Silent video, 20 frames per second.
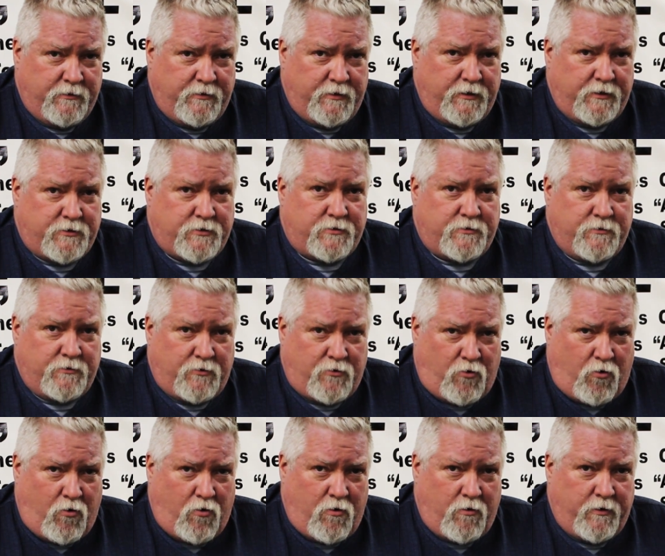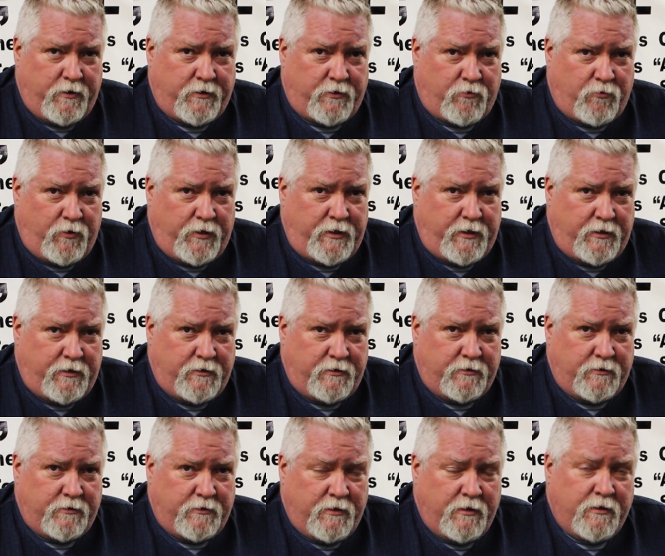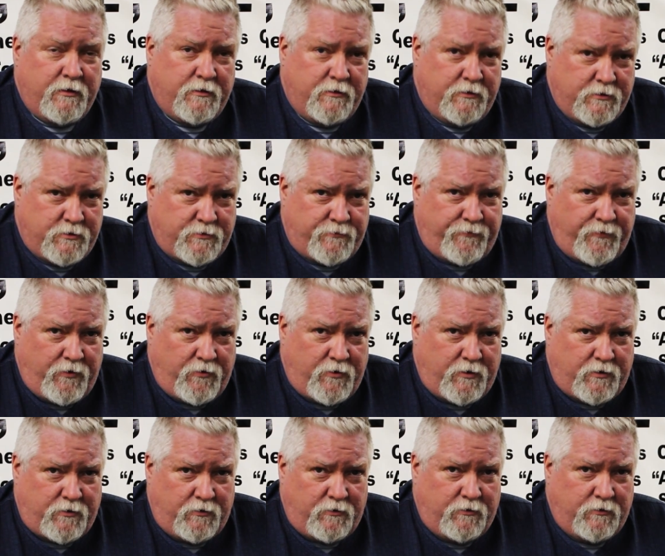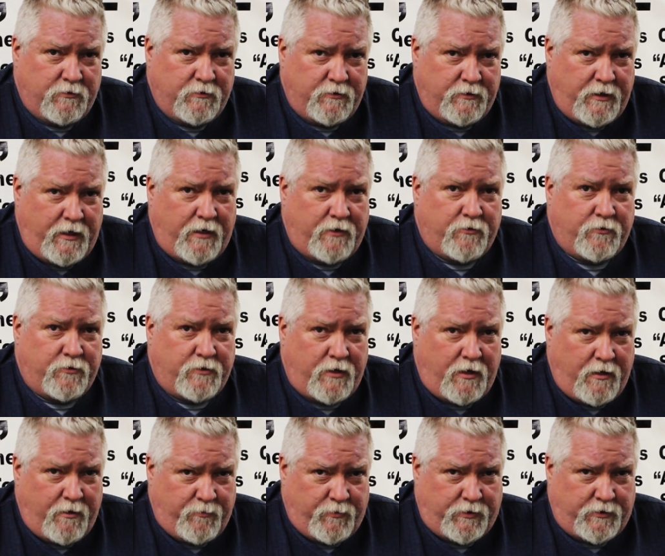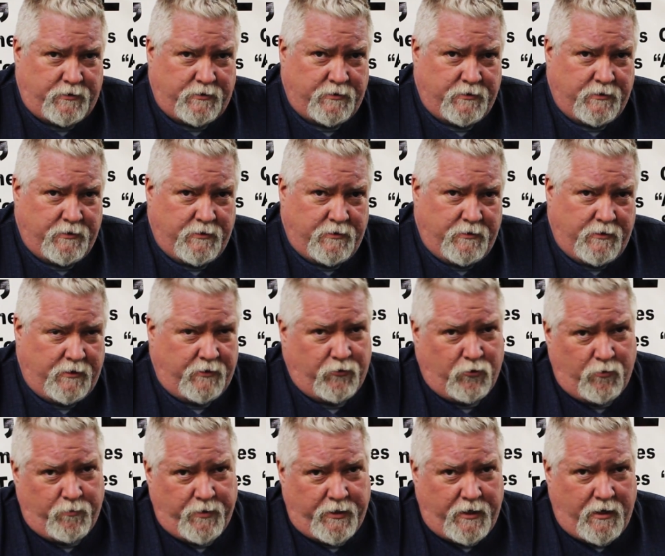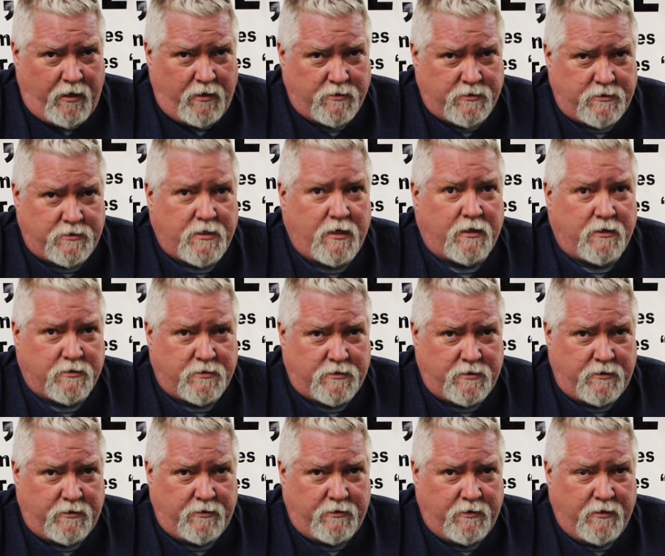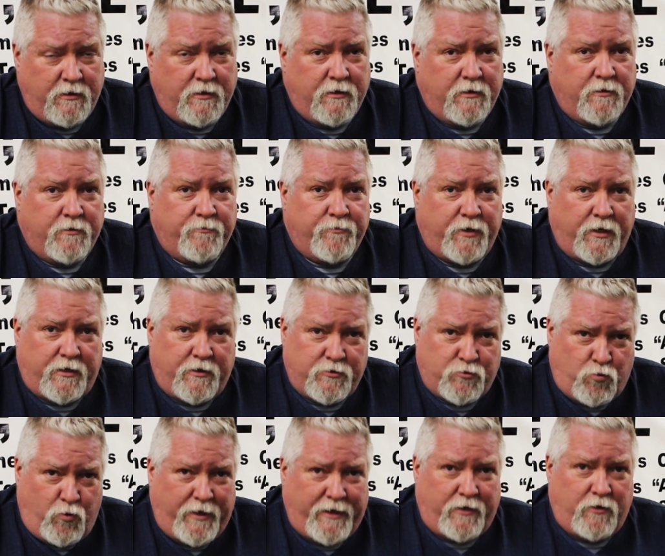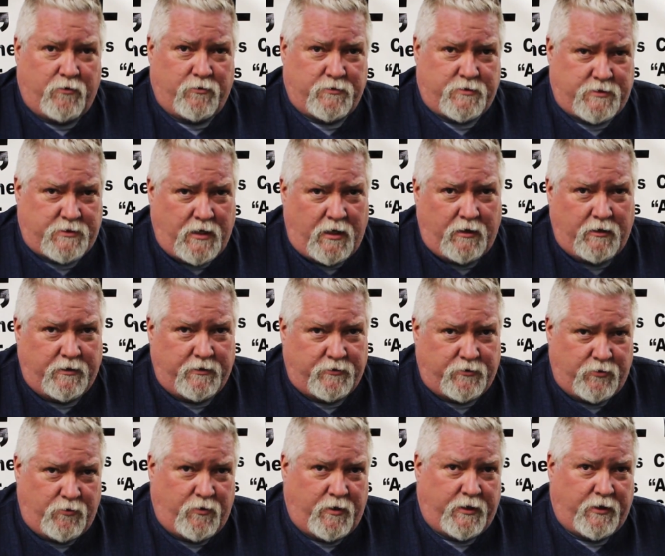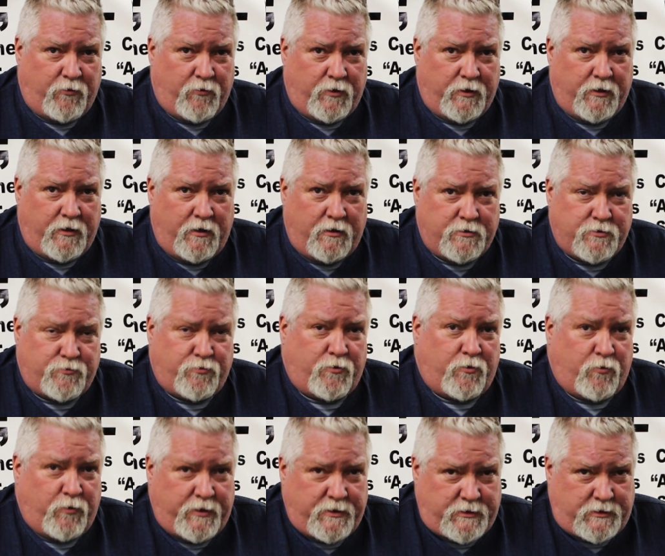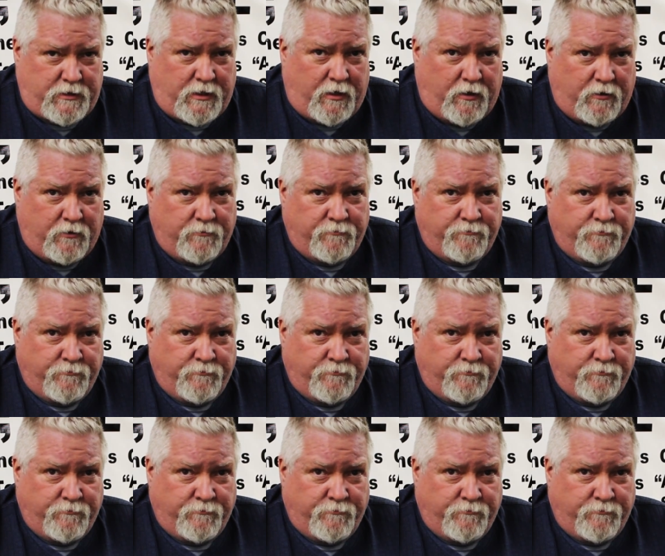that's core ingredient is spherical nano diamond, and nobody else sells it because we don't sell it to anyone else for resale.